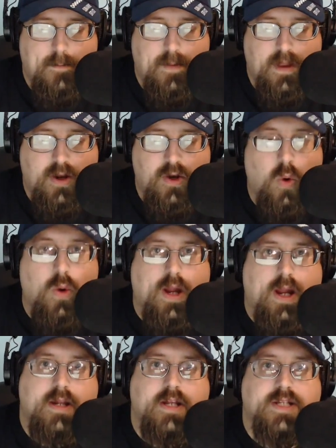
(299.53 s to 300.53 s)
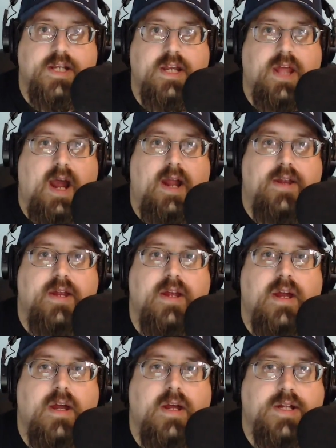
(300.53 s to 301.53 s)
annoying to see that
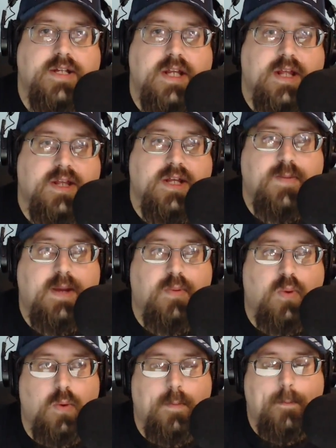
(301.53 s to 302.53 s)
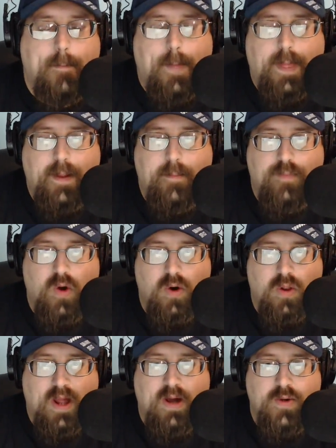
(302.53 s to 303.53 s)
these people are allowed